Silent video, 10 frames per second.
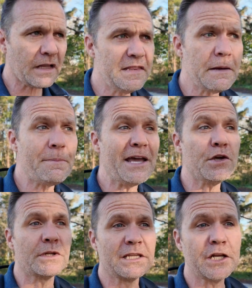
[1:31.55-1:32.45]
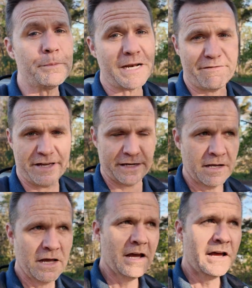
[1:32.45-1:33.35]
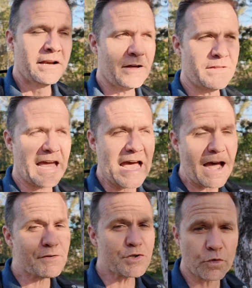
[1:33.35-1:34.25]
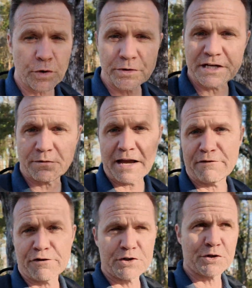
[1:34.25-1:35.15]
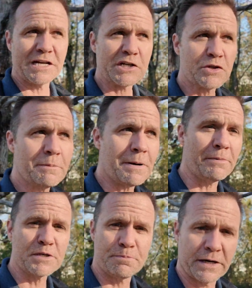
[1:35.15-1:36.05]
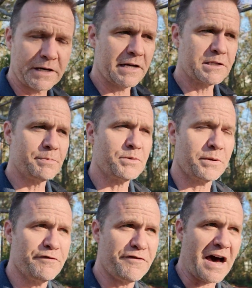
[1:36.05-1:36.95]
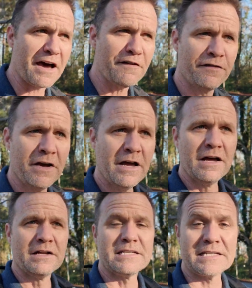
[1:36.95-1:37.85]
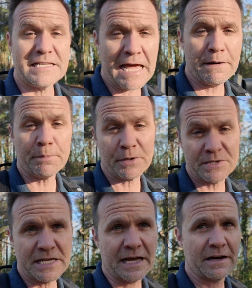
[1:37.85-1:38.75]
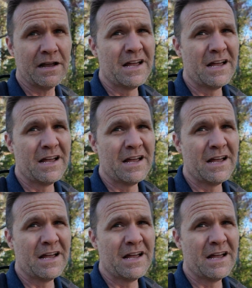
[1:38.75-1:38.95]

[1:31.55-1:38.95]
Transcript: and they pay you a little bit of it. Now, the average royalty rate for a traditionally published book is between 5 to 10%.